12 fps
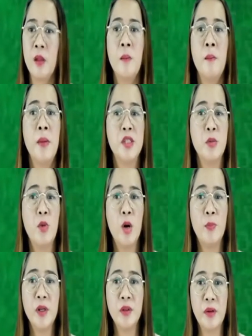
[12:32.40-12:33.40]

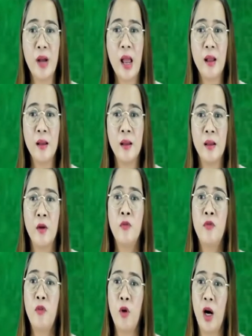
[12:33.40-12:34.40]
metamorphic rock
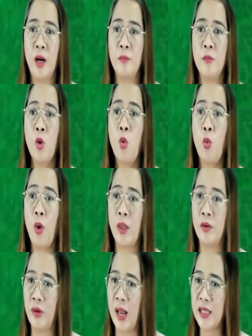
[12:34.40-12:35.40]
form
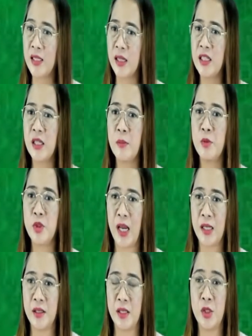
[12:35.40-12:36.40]
when rocks are
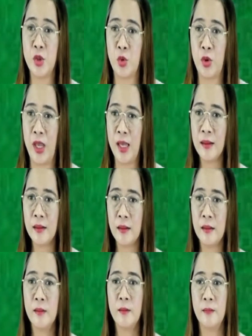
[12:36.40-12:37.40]
subjected to heat,
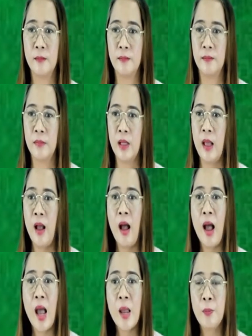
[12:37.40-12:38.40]

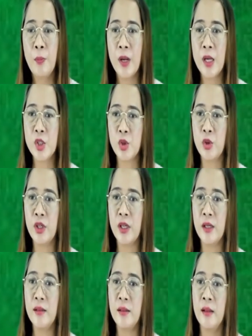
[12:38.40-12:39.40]
high
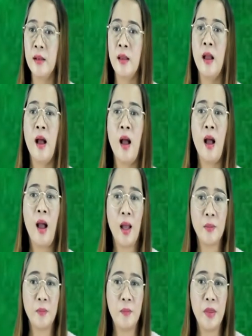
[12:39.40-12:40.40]
pressure,
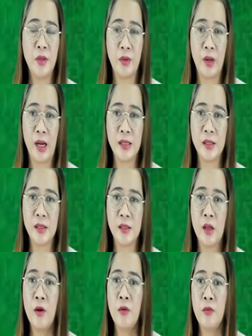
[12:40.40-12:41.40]
hot minerals,
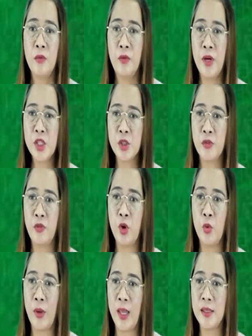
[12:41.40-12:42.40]
rich
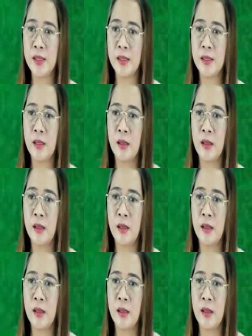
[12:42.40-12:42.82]
fluids.